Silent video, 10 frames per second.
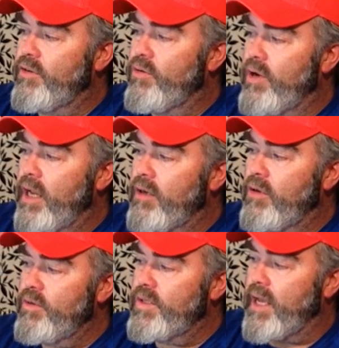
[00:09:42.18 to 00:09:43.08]
to create
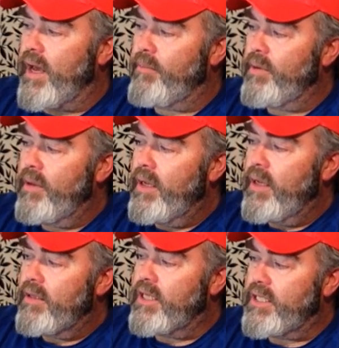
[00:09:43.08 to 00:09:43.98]
Kluskap,
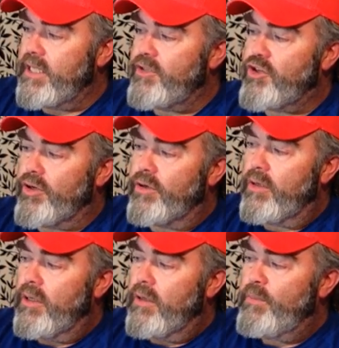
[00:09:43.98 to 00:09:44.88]
the teacher.
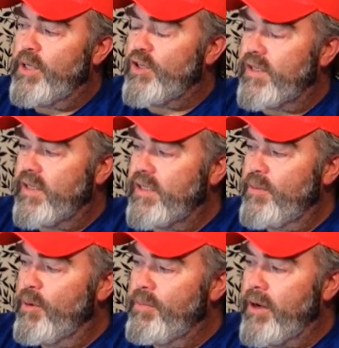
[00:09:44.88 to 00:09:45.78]
But just as he
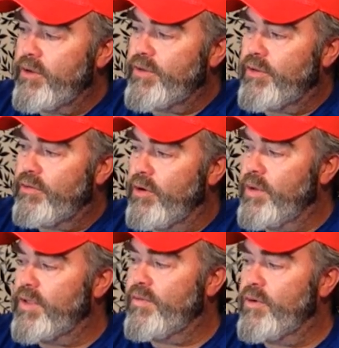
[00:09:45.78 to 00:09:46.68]
prepares to throw
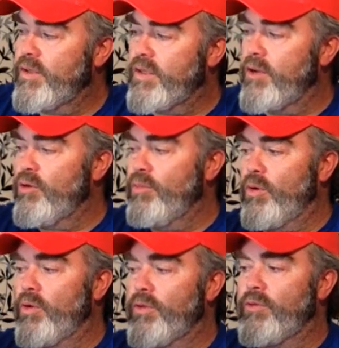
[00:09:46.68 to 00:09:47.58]
his first
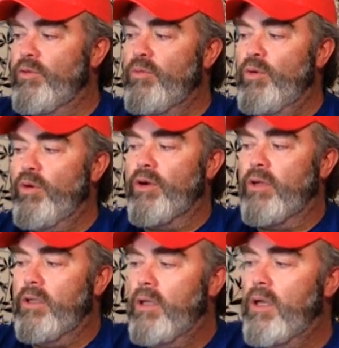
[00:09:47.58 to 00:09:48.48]
thunderbolt through the
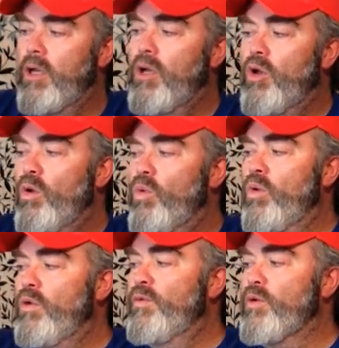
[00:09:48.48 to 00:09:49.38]
portal,
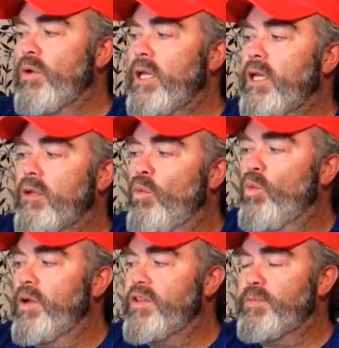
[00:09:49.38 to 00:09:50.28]
Wolverine
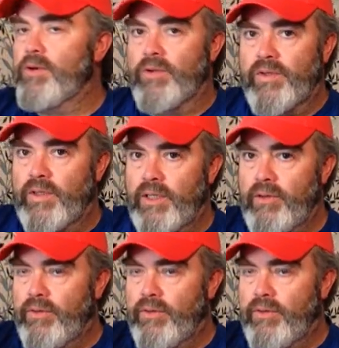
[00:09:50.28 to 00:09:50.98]
whispers in Little